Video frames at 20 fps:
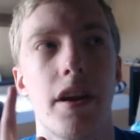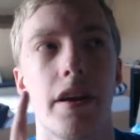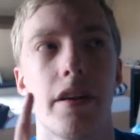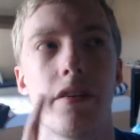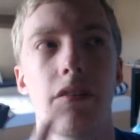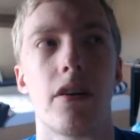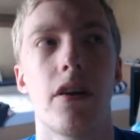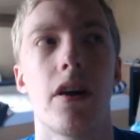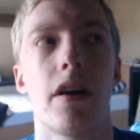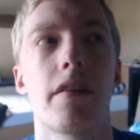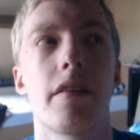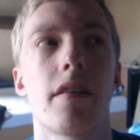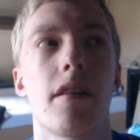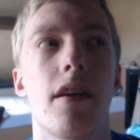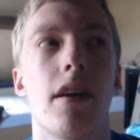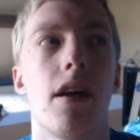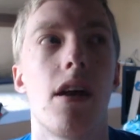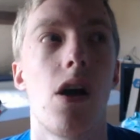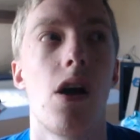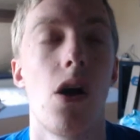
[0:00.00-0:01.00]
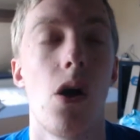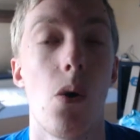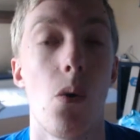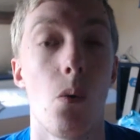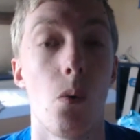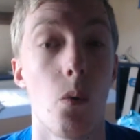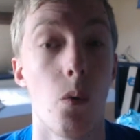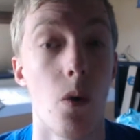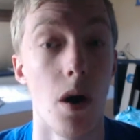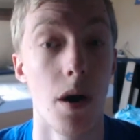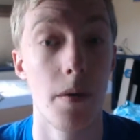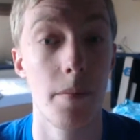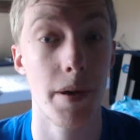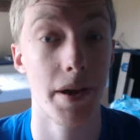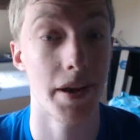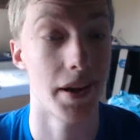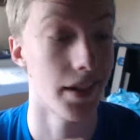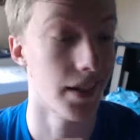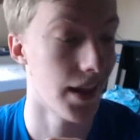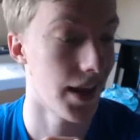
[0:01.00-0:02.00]
that I taught won
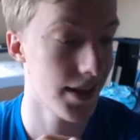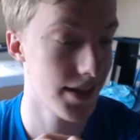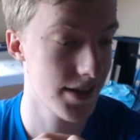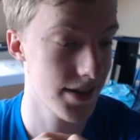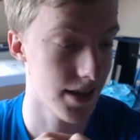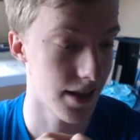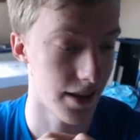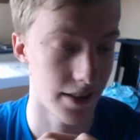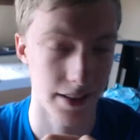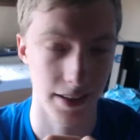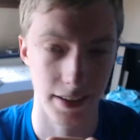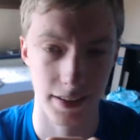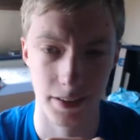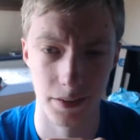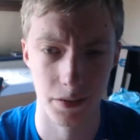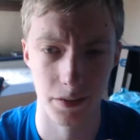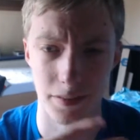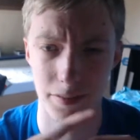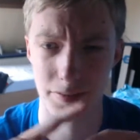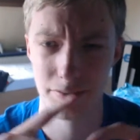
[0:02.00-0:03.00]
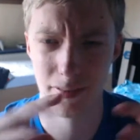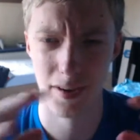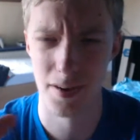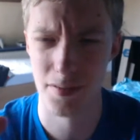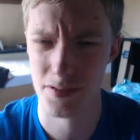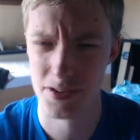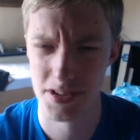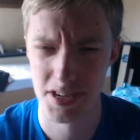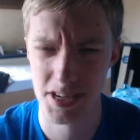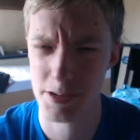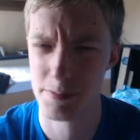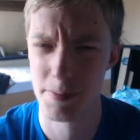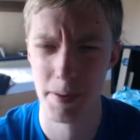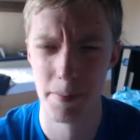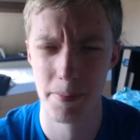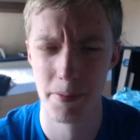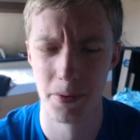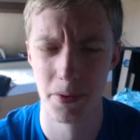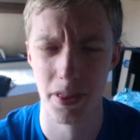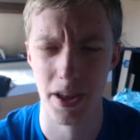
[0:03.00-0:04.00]
by a landslide. Like, there were 5 or 6
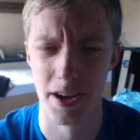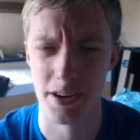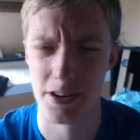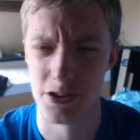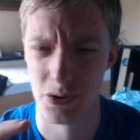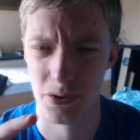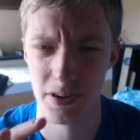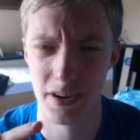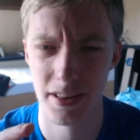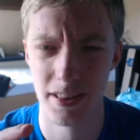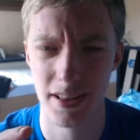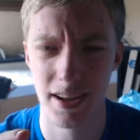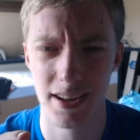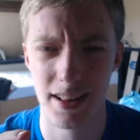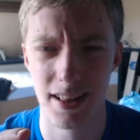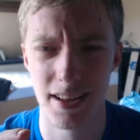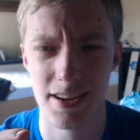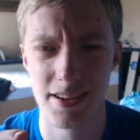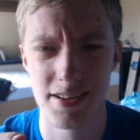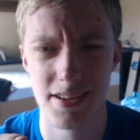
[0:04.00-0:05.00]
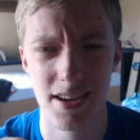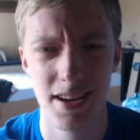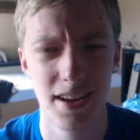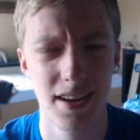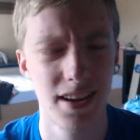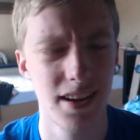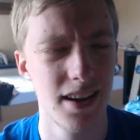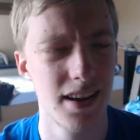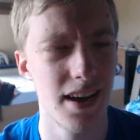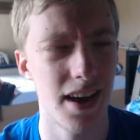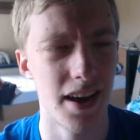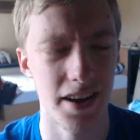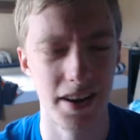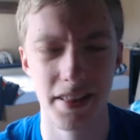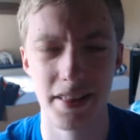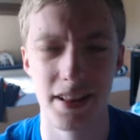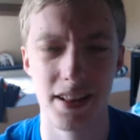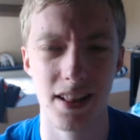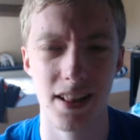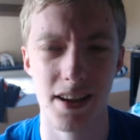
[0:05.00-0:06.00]
people that joined in that class, and
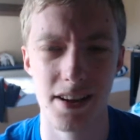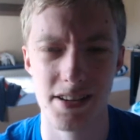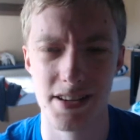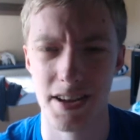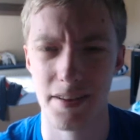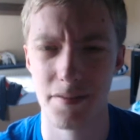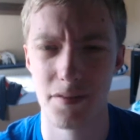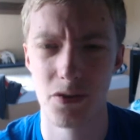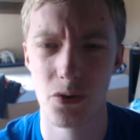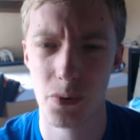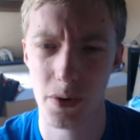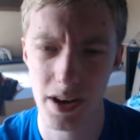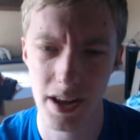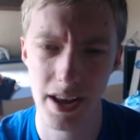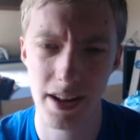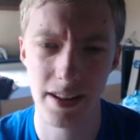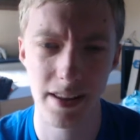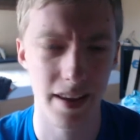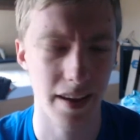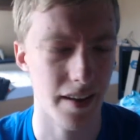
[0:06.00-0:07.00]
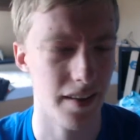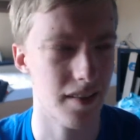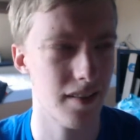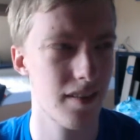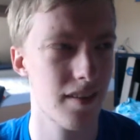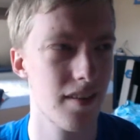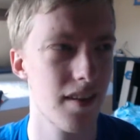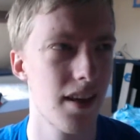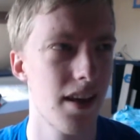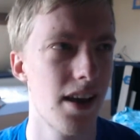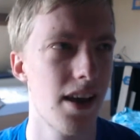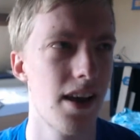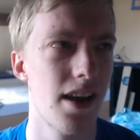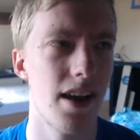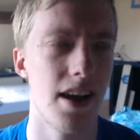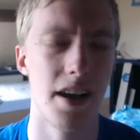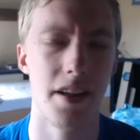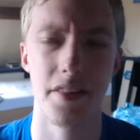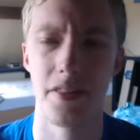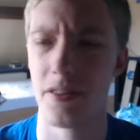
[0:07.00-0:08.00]
in the class they have 28 kids,
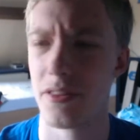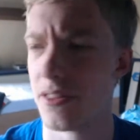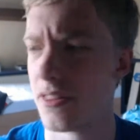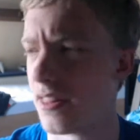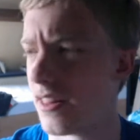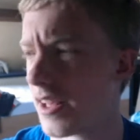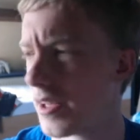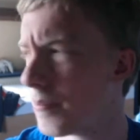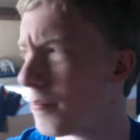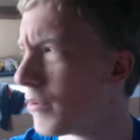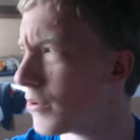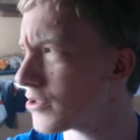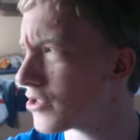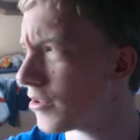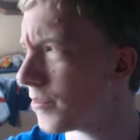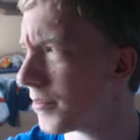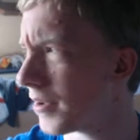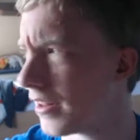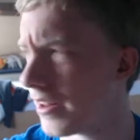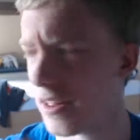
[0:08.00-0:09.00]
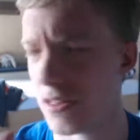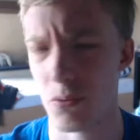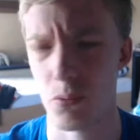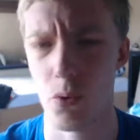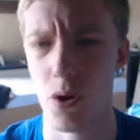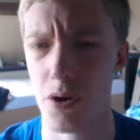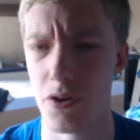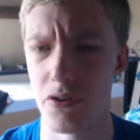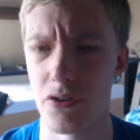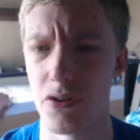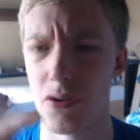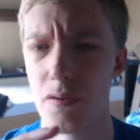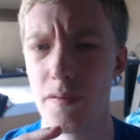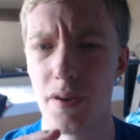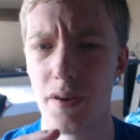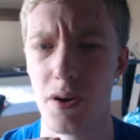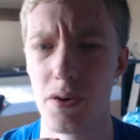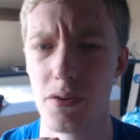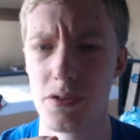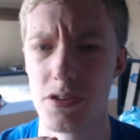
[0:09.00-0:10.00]
and like most of them got either 1 or 2
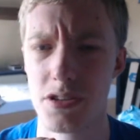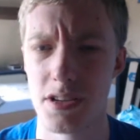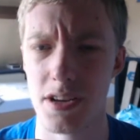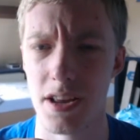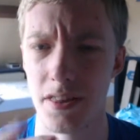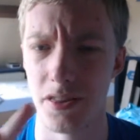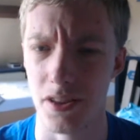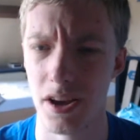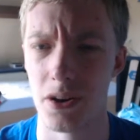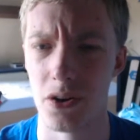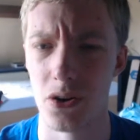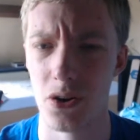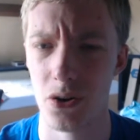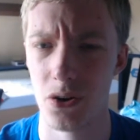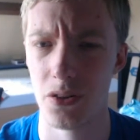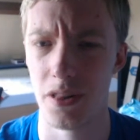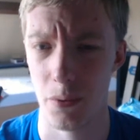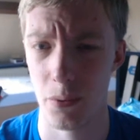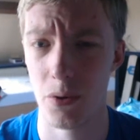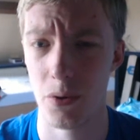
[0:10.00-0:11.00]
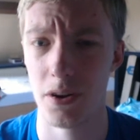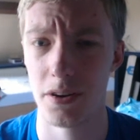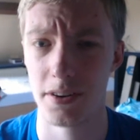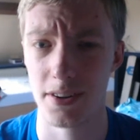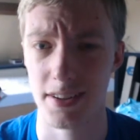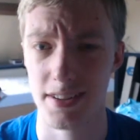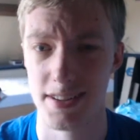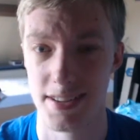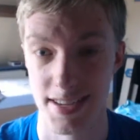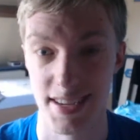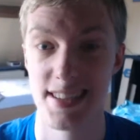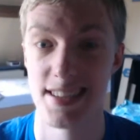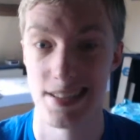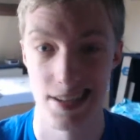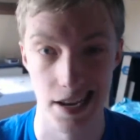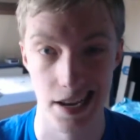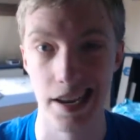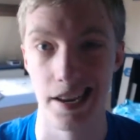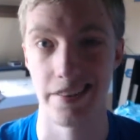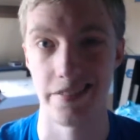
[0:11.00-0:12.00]
votes, and that girl that won got
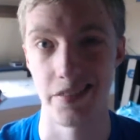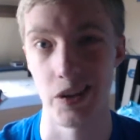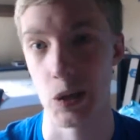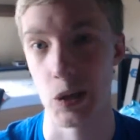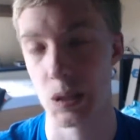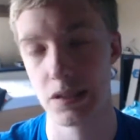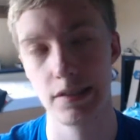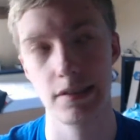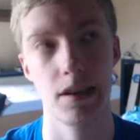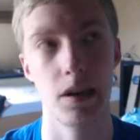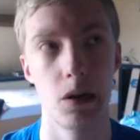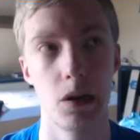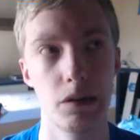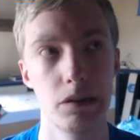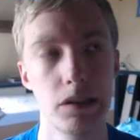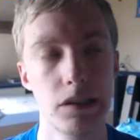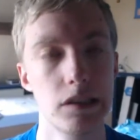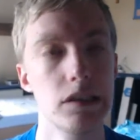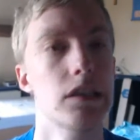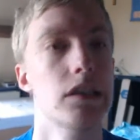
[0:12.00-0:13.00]
16 votes. So